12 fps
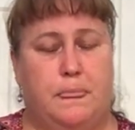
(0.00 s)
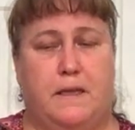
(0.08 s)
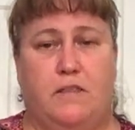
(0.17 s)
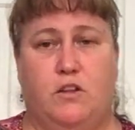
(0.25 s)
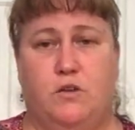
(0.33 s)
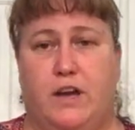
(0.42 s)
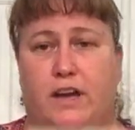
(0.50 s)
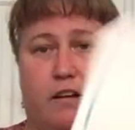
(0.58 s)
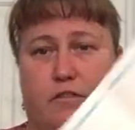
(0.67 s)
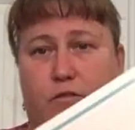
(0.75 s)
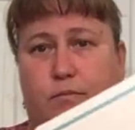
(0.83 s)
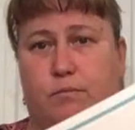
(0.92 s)
and then you
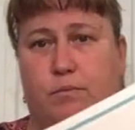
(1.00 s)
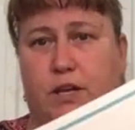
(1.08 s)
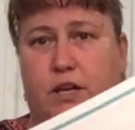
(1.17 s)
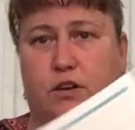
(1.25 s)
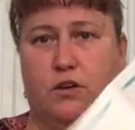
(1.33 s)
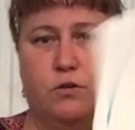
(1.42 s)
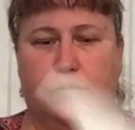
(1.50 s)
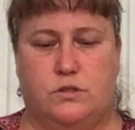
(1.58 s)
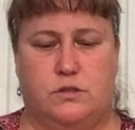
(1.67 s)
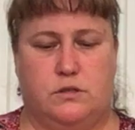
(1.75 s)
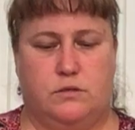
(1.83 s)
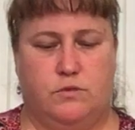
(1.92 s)
have blank
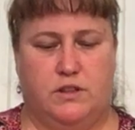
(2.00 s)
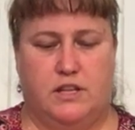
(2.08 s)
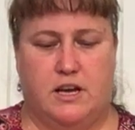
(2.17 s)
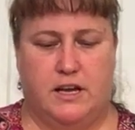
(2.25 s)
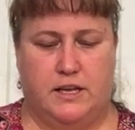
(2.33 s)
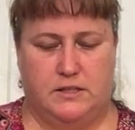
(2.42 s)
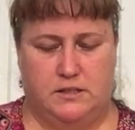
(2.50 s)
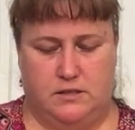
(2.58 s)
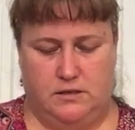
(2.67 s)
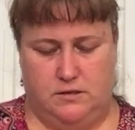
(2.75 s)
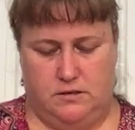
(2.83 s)
notes with lines.